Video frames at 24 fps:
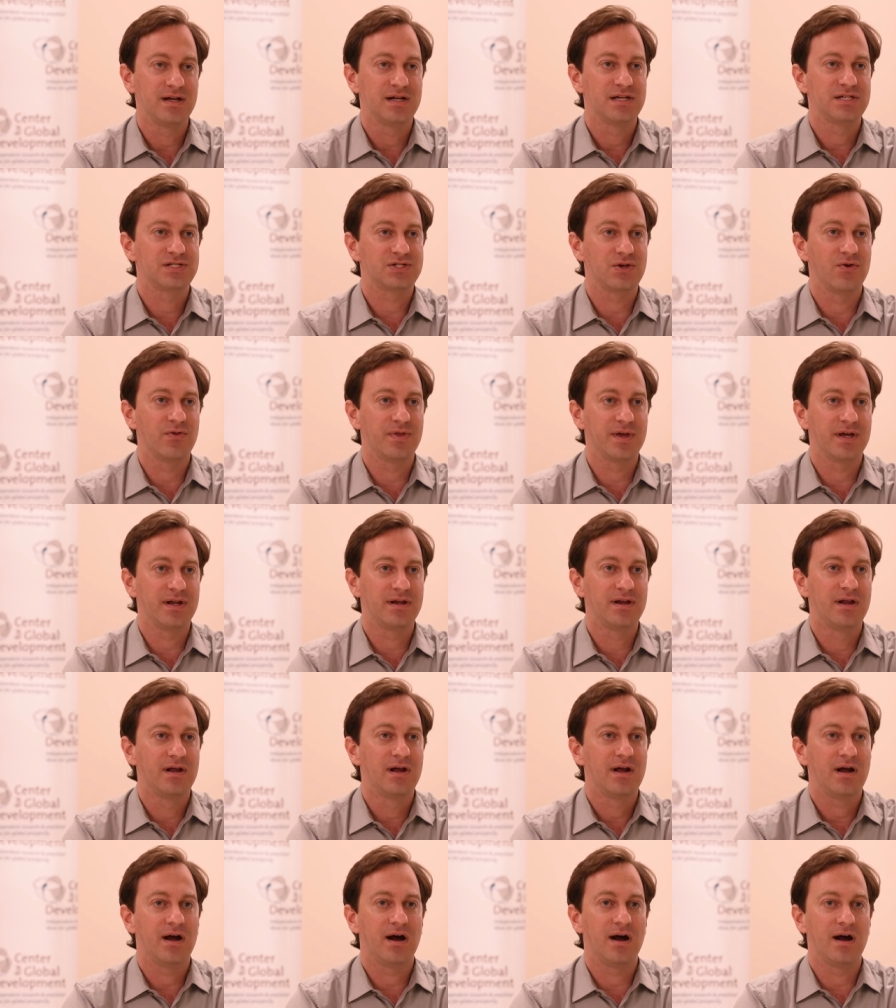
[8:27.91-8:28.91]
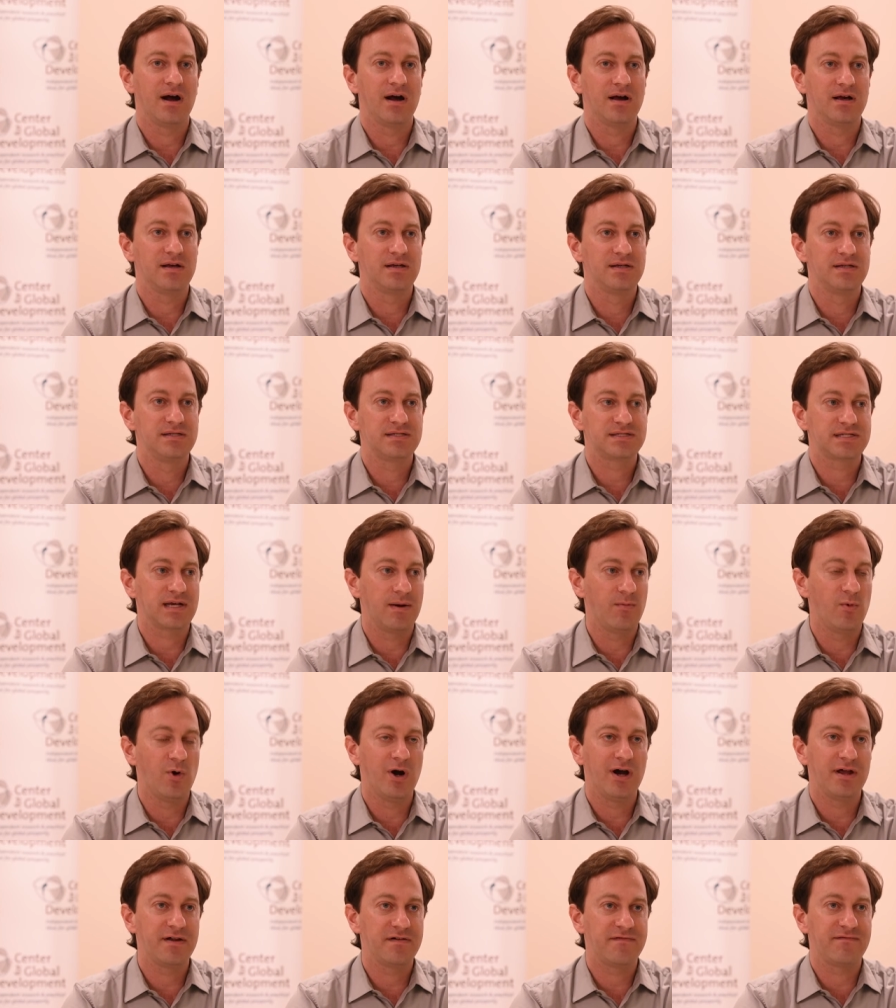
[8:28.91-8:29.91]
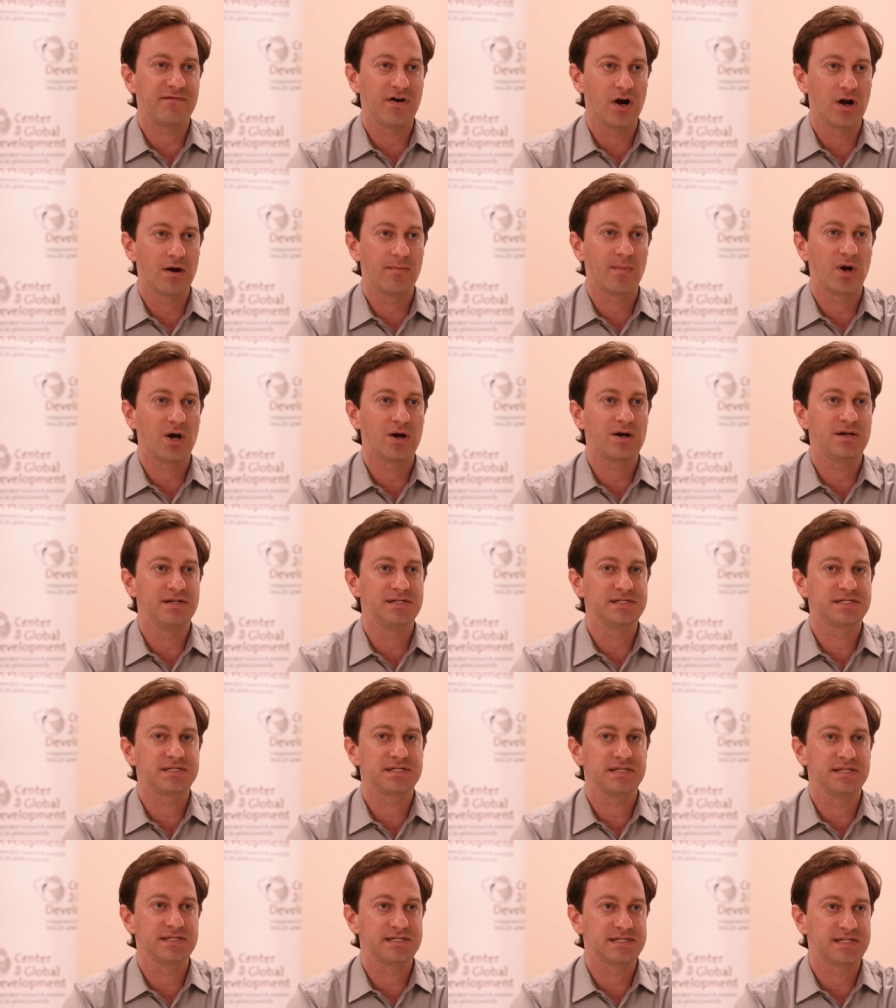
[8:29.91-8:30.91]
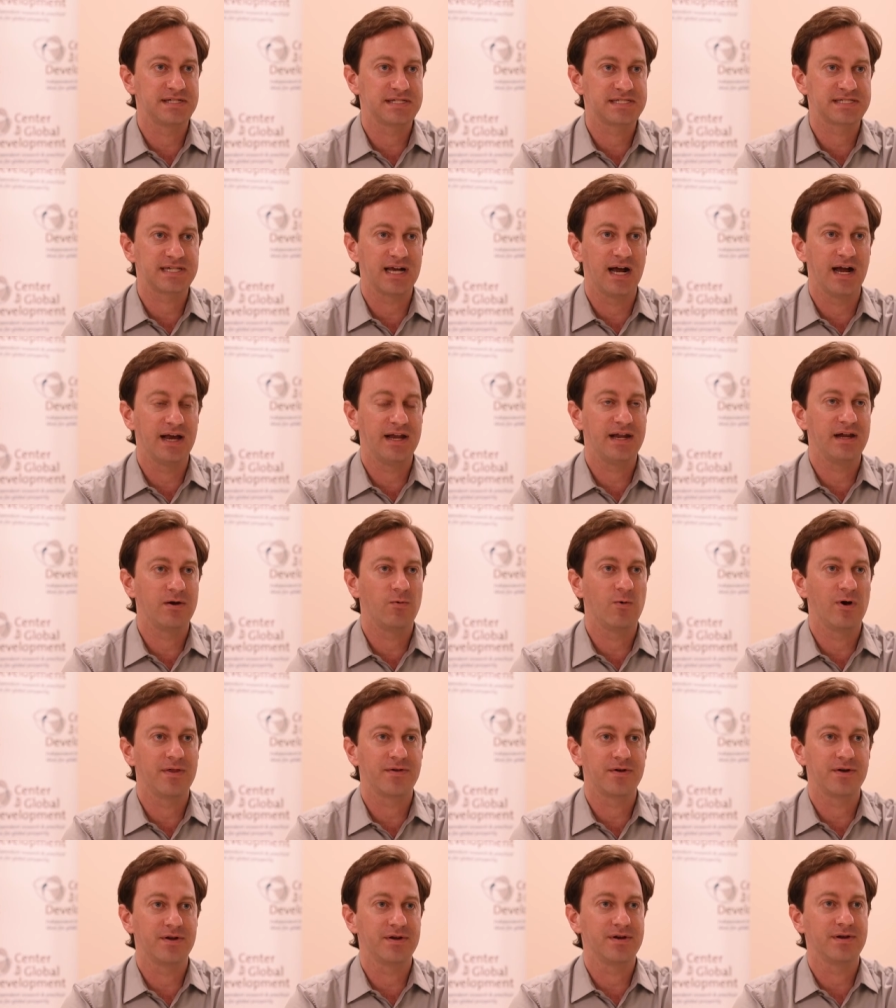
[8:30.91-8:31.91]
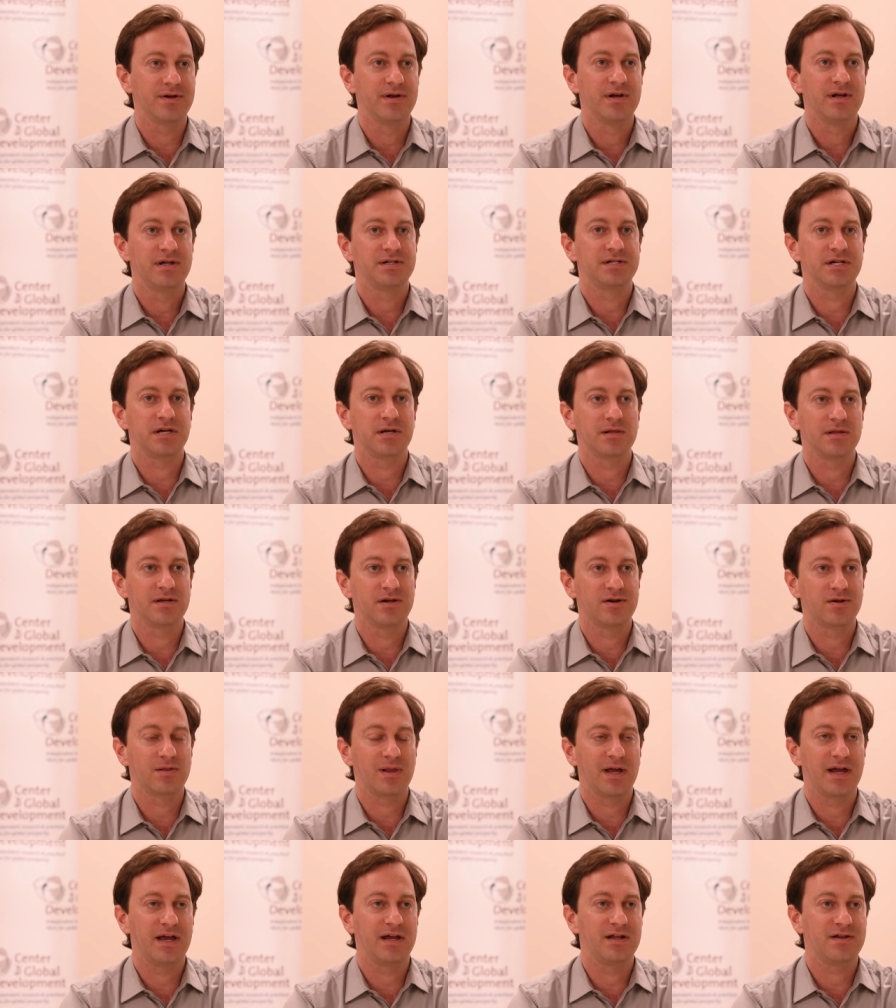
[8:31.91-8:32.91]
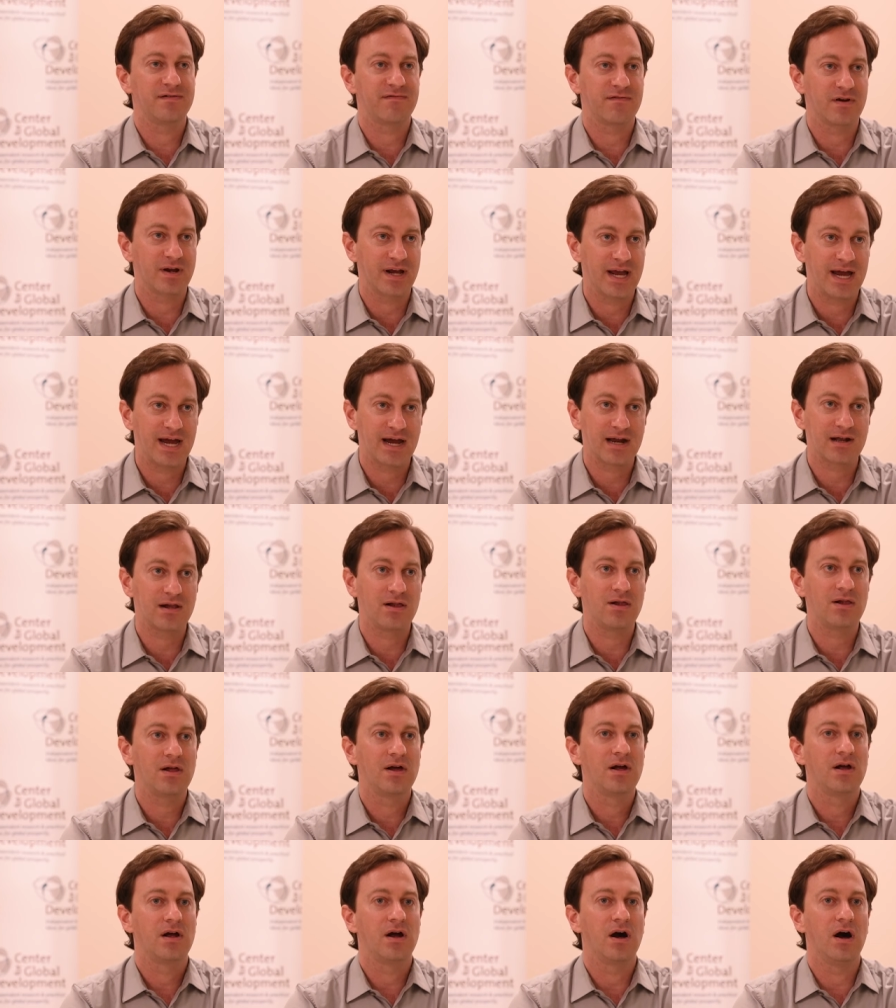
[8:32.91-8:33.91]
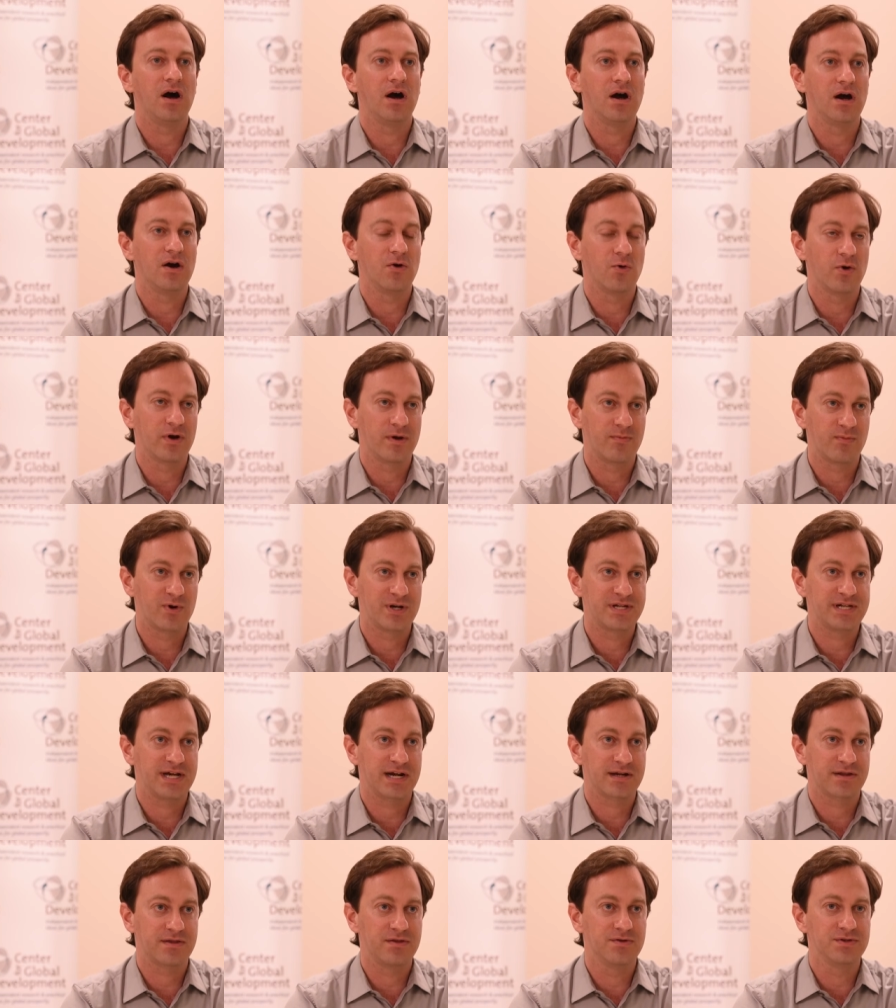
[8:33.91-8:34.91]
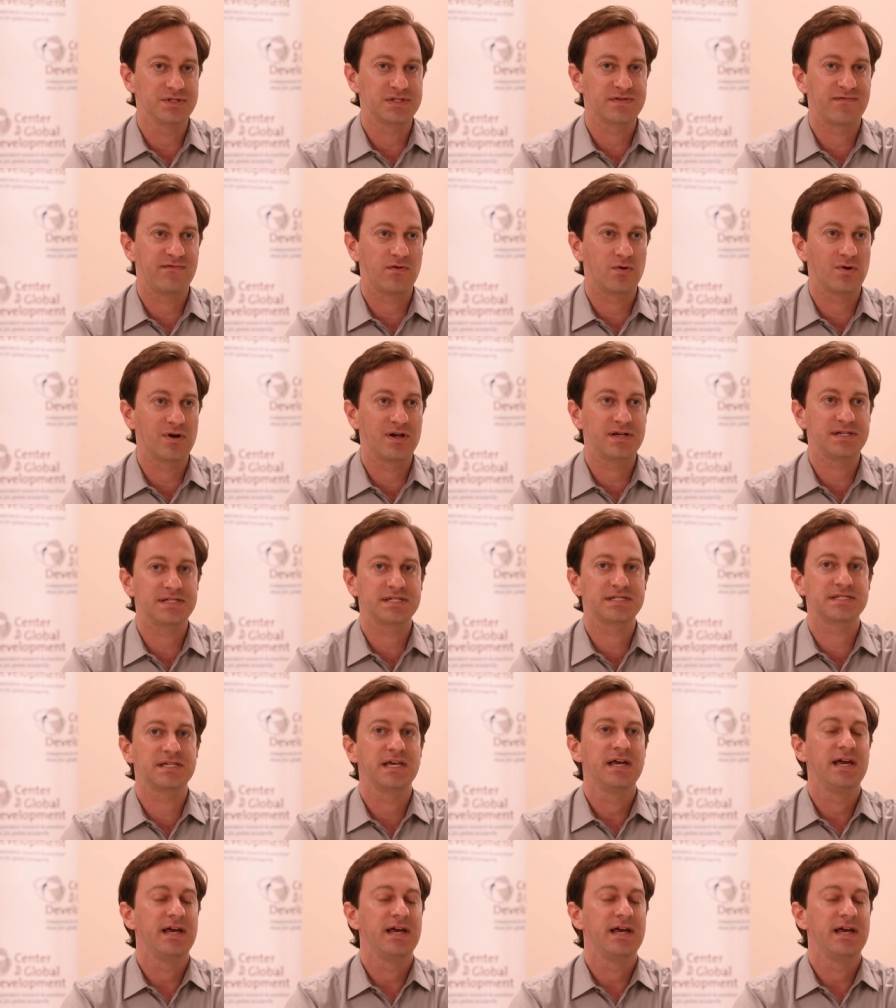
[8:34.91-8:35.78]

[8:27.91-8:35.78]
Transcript: So that uh, someone, a farmer, is, is deciding whether to, to clear land for cattle uh, or to protect those forests.